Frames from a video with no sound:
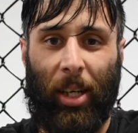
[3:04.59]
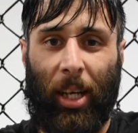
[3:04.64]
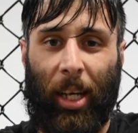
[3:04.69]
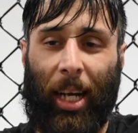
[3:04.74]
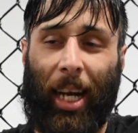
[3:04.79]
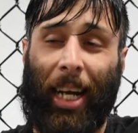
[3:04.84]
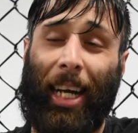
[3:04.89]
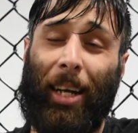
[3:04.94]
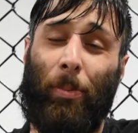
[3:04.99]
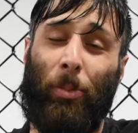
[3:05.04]

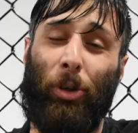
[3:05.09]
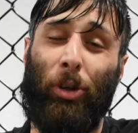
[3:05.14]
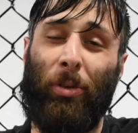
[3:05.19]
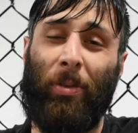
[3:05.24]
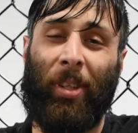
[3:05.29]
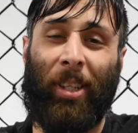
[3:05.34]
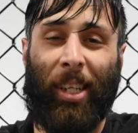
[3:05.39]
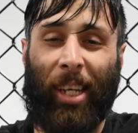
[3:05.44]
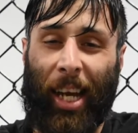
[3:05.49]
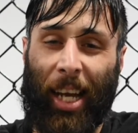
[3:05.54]
And I got to
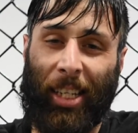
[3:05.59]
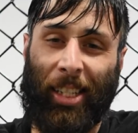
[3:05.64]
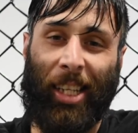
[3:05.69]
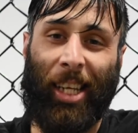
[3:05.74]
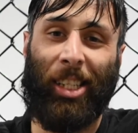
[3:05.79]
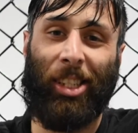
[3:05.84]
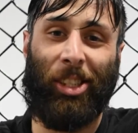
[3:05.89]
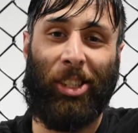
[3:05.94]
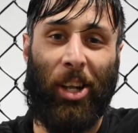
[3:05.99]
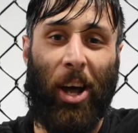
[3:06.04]
prove it.
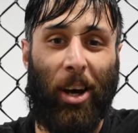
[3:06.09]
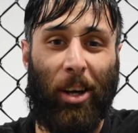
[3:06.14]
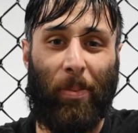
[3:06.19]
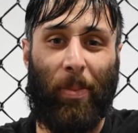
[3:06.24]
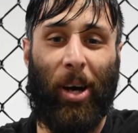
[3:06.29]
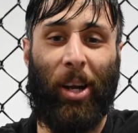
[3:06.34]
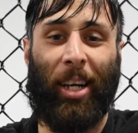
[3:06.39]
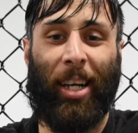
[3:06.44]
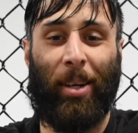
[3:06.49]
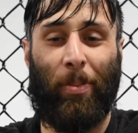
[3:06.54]
Not just talk
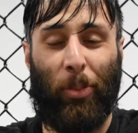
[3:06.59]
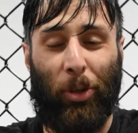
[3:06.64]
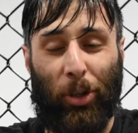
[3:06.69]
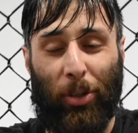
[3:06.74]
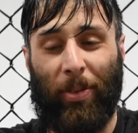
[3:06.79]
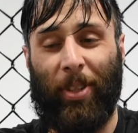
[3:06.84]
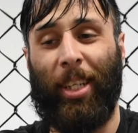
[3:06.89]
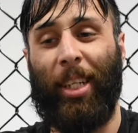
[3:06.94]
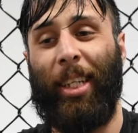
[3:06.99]
about it, I got to prove it.